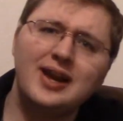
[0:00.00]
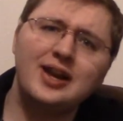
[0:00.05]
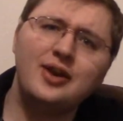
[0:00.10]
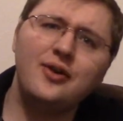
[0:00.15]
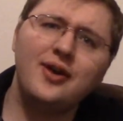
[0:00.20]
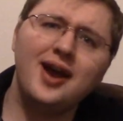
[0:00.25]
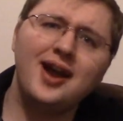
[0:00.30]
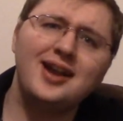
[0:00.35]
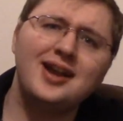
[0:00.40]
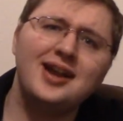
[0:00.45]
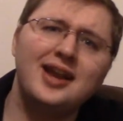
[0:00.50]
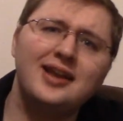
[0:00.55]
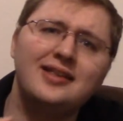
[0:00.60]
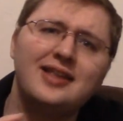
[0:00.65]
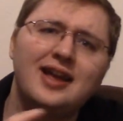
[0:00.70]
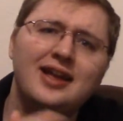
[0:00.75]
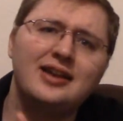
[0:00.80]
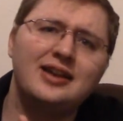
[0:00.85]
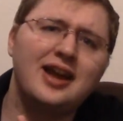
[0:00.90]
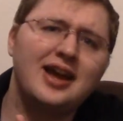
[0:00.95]
go ahead and hit
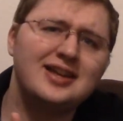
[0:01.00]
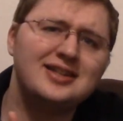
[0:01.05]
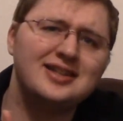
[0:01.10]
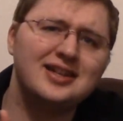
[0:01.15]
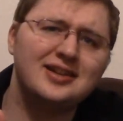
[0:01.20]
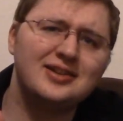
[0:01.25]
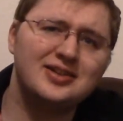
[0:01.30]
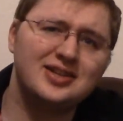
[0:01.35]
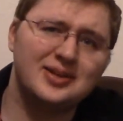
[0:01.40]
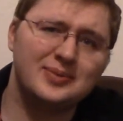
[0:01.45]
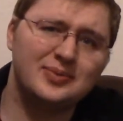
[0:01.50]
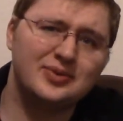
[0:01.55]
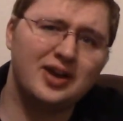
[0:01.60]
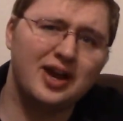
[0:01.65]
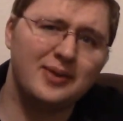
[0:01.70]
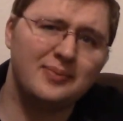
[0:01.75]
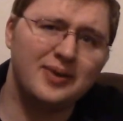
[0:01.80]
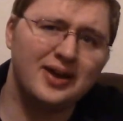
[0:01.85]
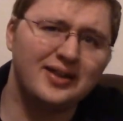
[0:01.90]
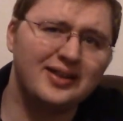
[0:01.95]
that nice little
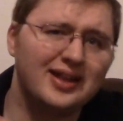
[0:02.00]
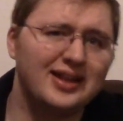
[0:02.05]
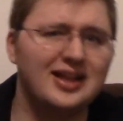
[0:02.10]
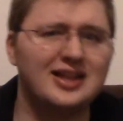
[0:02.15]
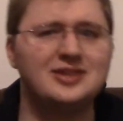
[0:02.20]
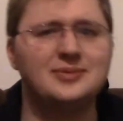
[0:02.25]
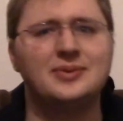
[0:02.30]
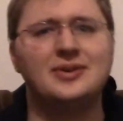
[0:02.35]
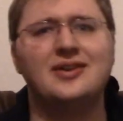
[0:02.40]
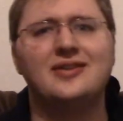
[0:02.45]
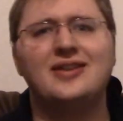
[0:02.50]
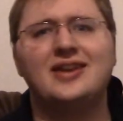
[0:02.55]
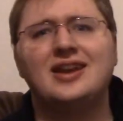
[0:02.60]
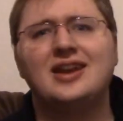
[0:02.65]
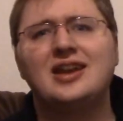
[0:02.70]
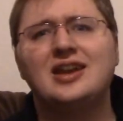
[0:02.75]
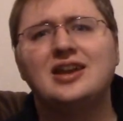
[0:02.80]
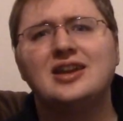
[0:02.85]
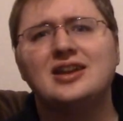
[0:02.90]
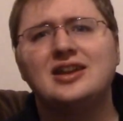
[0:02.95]
subscribe button. That lets me know that you
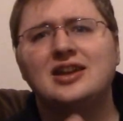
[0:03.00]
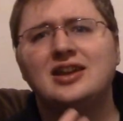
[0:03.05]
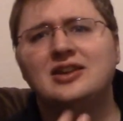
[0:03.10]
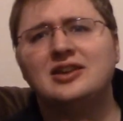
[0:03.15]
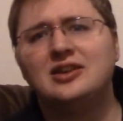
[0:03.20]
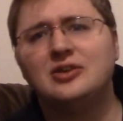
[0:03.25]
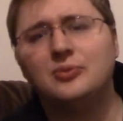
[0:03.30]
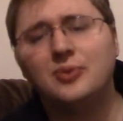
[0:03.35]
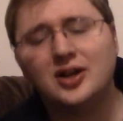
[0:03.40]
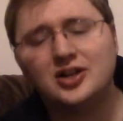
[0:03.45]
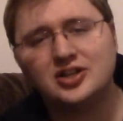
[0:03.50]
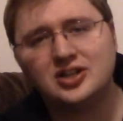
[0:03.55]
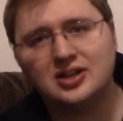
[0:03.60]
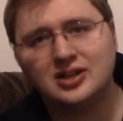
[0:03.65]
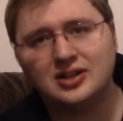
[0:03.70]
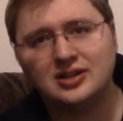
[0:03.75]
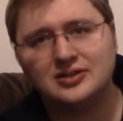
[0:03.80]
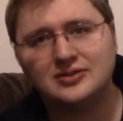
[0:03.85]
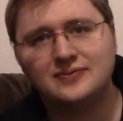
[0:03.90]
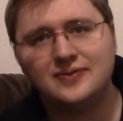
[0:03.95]
can continue watching
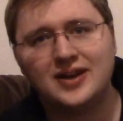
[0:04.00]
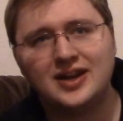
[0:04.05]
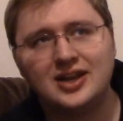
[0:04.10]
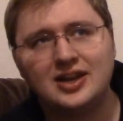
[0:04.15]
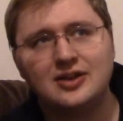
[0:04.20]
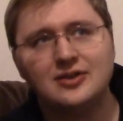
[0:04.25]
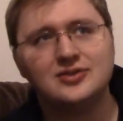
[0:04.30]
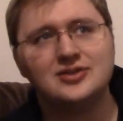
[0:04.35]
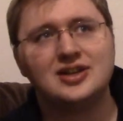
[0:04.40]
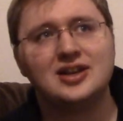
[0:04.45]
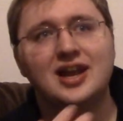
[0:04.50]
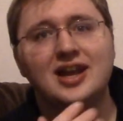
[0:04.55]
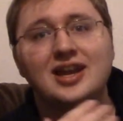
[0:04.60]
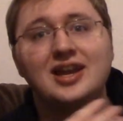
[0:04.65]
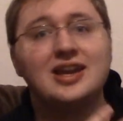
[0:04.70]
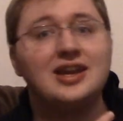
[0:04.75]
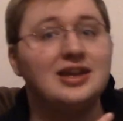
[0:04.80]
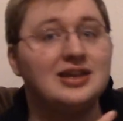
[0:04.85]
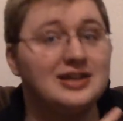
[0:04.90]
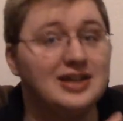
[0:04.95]
these videos and I can
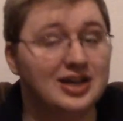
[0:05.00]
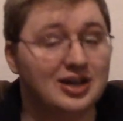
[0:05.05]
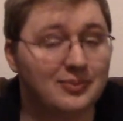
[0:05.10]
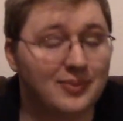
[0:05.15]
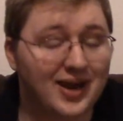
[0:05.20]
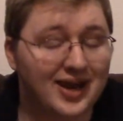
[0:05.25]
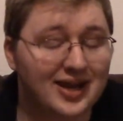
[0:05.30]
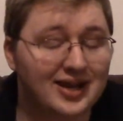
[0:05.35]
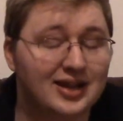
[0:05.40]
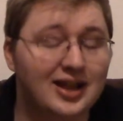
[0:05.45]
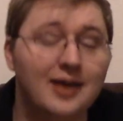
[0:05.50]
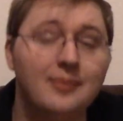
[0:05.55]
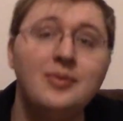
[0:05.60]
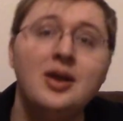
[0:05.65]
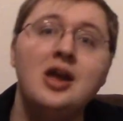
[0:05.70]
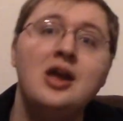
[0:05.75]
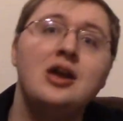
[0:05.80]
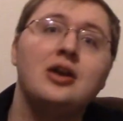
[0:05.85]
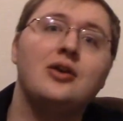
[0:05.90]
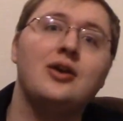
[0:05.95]
continue making them.
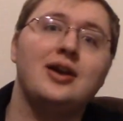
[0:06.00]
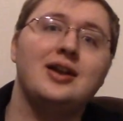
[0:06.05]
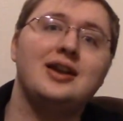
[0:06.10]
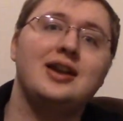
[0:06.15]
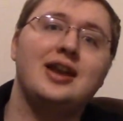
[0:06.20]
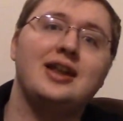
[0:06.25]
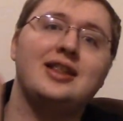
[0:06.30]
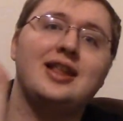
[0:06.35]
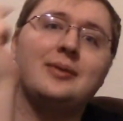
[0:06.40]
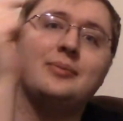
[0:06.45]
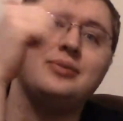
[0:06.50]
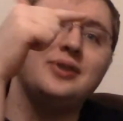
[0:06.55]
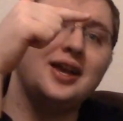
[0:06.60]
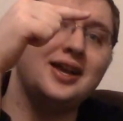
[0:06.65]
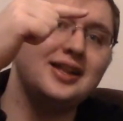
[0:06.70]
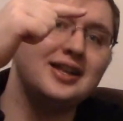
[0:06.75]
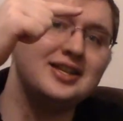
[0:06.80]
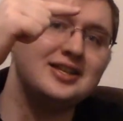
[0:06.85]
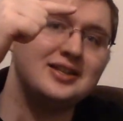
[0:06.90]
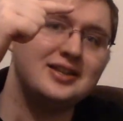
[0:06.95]
Go ahead and hit that
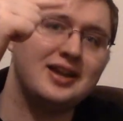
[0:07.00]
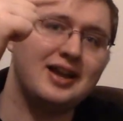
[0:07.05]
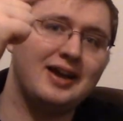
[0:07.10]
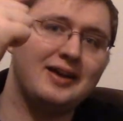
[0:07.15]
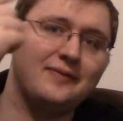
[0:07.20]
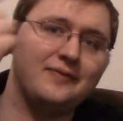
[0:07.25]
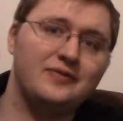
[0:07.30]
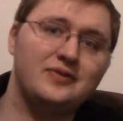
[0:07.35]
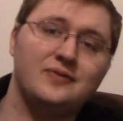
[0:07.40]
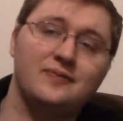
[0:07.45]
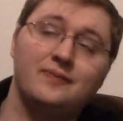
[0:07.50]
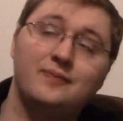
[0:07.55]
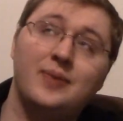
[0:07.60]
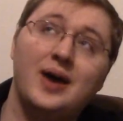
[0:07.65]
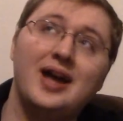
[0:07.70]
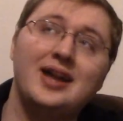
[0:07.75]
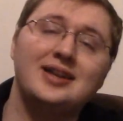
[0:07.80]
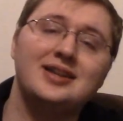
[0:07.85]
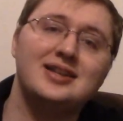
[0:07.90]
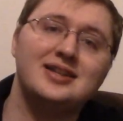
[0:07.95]
playlist
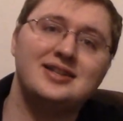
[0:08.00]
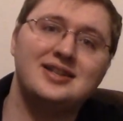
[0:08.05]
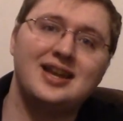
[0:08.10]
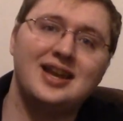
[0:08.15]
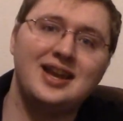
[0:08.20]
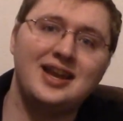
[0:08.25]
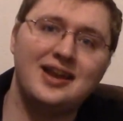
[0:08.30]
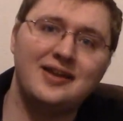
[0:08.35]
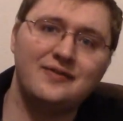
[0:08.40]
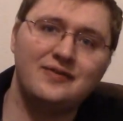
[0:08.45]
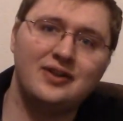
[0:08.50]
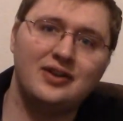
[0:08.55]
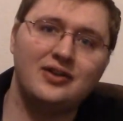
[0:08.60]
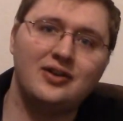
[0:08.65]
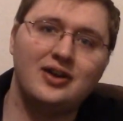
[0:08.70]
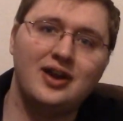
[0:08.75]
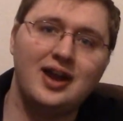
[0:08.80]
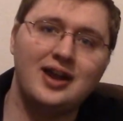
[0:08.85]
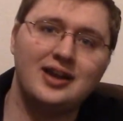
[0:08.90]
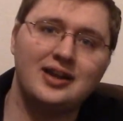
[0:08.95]
button to see if there
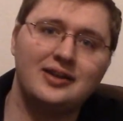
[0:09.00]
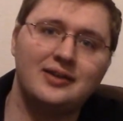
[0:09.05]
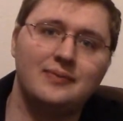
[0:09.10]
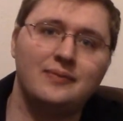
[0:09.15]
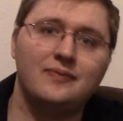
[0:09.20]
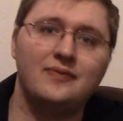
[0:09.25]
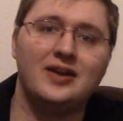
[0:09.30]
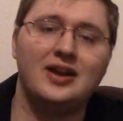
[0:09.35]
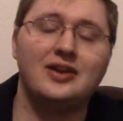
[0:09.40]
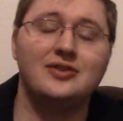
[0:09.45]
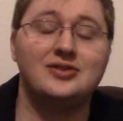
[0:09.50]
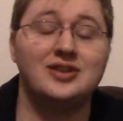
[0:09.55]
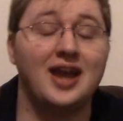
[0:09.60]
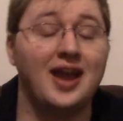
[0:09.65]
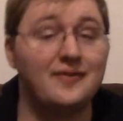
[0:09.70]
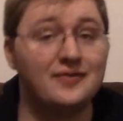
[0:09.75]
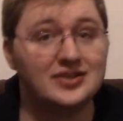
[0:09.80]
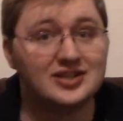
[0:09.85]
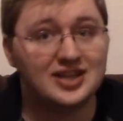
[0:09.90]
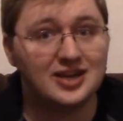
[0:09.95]
are any videos you
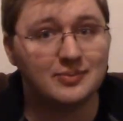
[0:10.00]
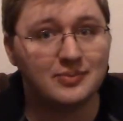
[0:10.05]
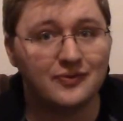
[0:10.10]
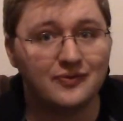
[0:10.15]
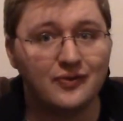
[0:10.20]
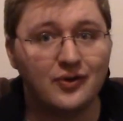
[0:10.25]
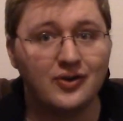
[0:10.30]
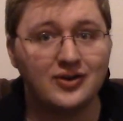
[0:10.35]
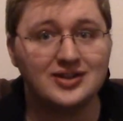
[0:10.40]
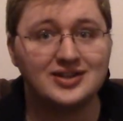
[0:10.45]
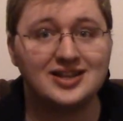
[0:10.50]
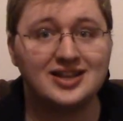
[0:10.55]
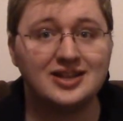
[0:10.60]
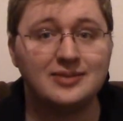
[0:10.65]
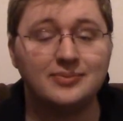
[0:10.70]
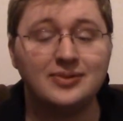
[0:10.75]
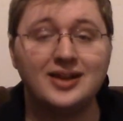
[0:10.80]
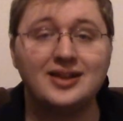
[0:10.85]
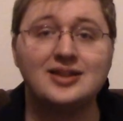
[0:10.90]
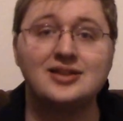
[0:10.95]
haven't seen before inside the
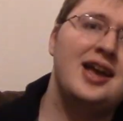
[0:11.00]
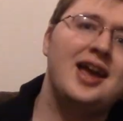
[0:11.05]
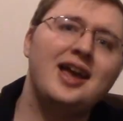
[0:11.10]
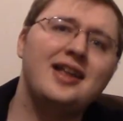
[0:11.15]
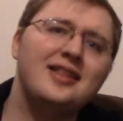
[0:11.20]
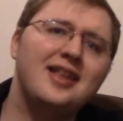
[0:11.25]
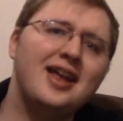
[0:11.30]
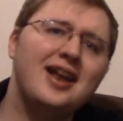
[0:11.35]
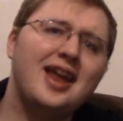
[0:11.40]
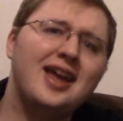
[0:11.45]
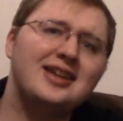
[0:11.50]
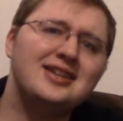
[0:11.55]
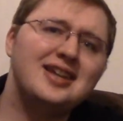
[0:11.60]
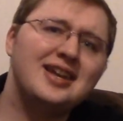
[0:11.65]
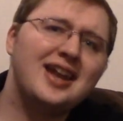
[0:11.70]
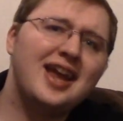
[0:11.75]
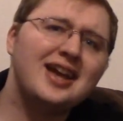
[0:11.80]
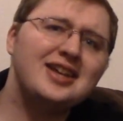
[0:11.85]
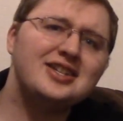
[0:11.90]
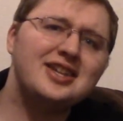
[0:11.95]
playlist. And then I did
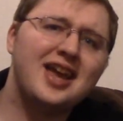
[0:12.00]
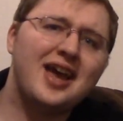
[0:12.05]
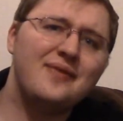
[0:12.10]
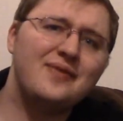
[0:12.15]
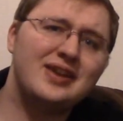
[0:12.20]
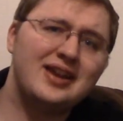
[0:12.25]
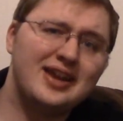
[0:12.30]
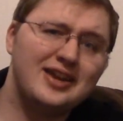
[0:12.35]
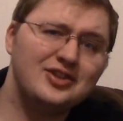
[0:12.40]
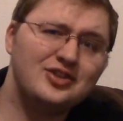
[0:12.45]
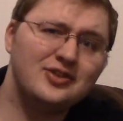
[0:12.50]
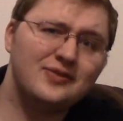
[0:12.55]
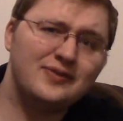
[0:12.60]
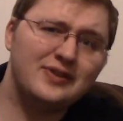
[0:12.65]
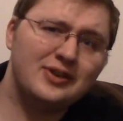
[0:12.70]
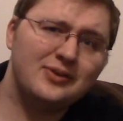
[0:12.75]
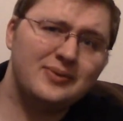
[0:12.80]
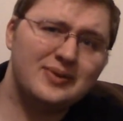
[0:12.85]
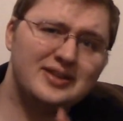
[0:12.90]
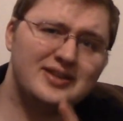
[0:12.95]
actually have an
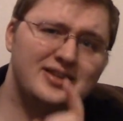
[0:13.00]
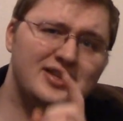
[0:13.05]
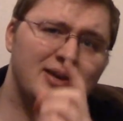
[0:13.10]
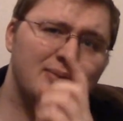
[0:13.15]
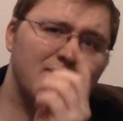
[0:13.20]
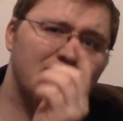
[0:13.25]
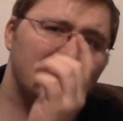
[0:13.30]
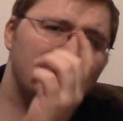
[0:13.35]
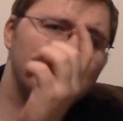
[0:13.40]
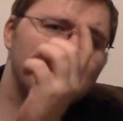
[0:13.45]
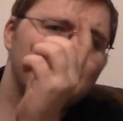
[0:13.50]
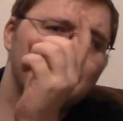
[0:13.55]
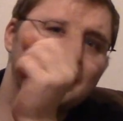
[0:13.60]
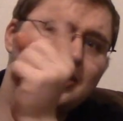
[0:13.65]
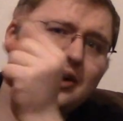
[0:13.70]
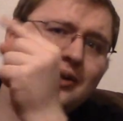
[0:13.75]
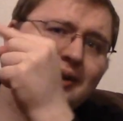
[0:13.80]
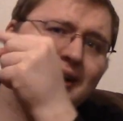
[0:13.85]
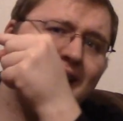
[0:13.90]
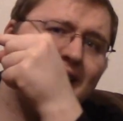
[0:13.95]
interview with someone, so
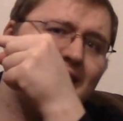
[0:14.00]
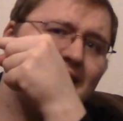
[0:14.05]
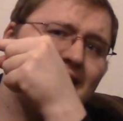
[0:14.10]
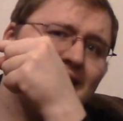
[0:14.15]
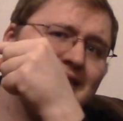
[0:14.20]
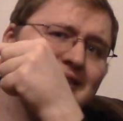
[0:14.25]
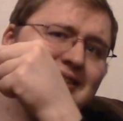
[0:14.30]
go ahead and